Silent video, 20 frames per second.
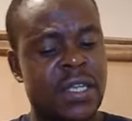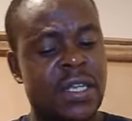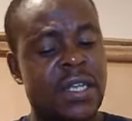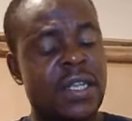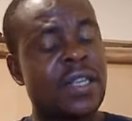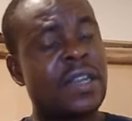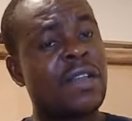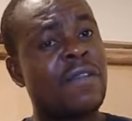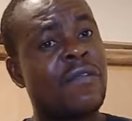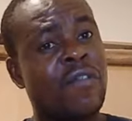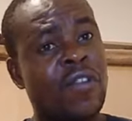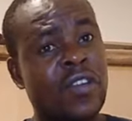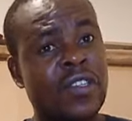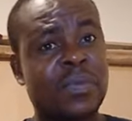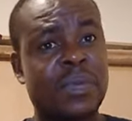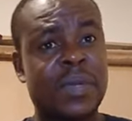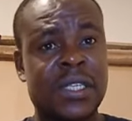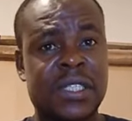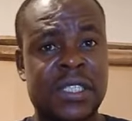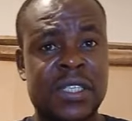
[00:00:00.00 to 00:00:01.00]
the first
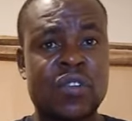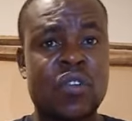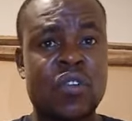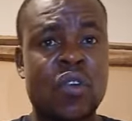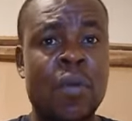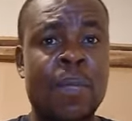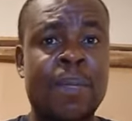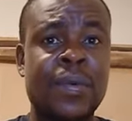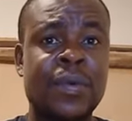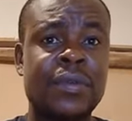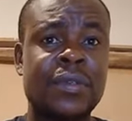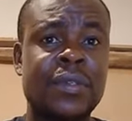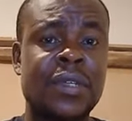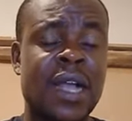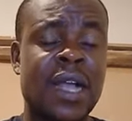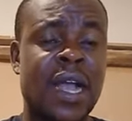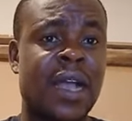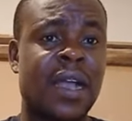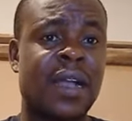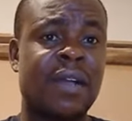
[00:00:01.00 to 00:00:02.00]
place she opened
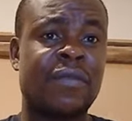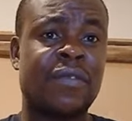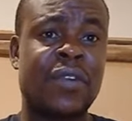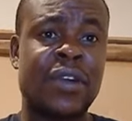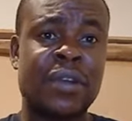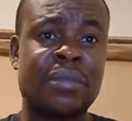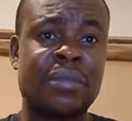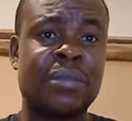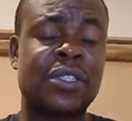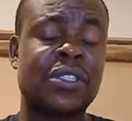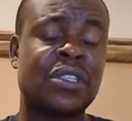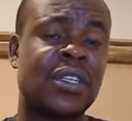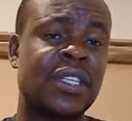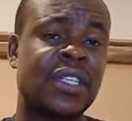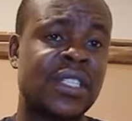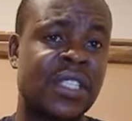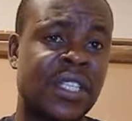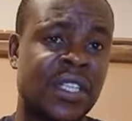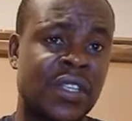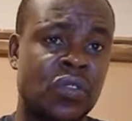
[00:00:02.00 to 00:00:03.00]
her foreign mission is
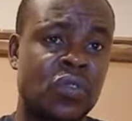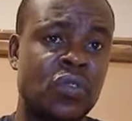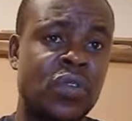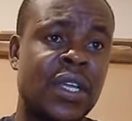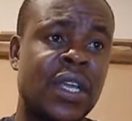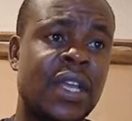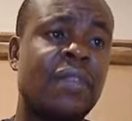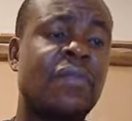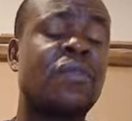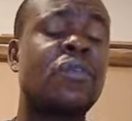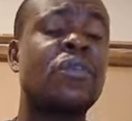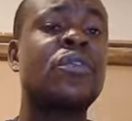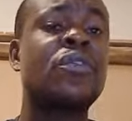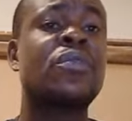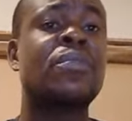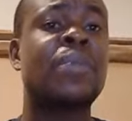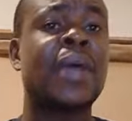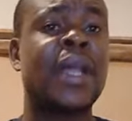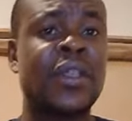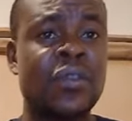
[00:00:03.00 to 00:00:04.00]
in UK, followed
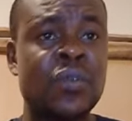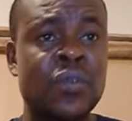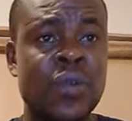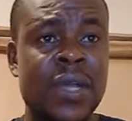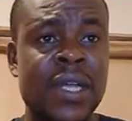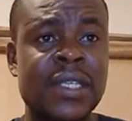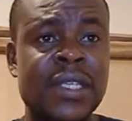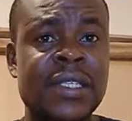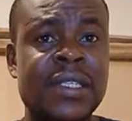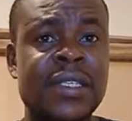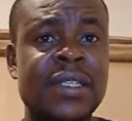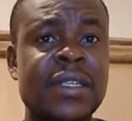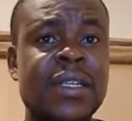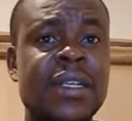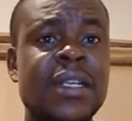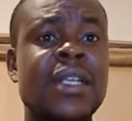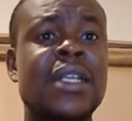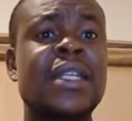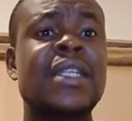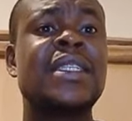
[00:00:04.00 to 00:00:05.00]
by US,
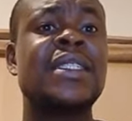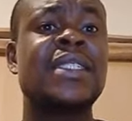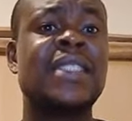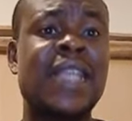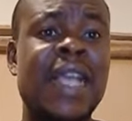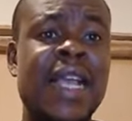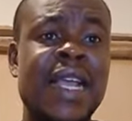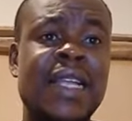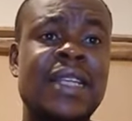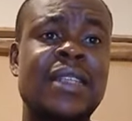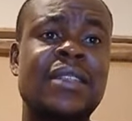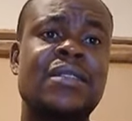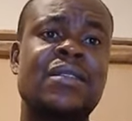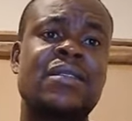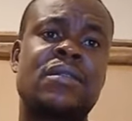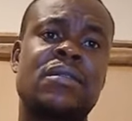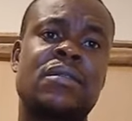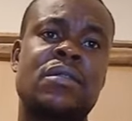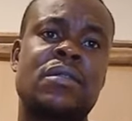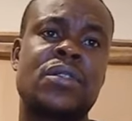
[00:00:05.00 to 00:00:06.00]
then
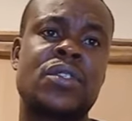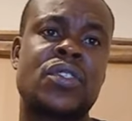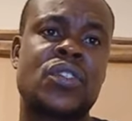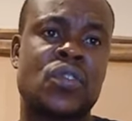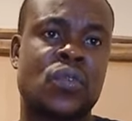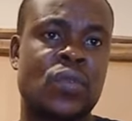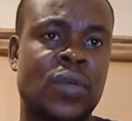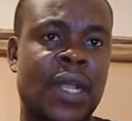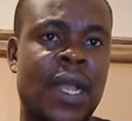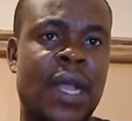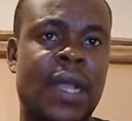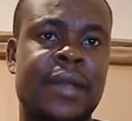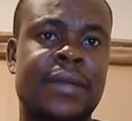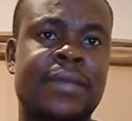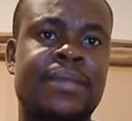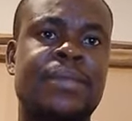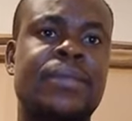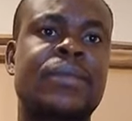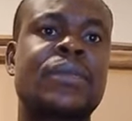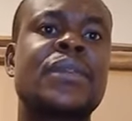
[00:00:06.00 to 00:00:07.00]
Sudan.
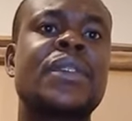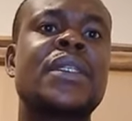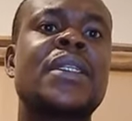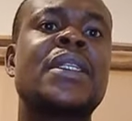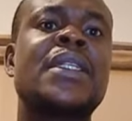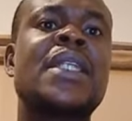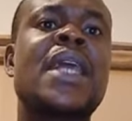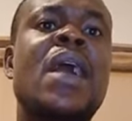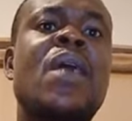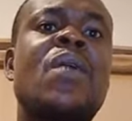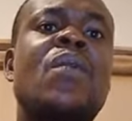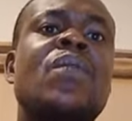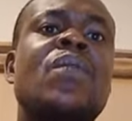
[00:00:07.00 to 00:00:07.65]
Now,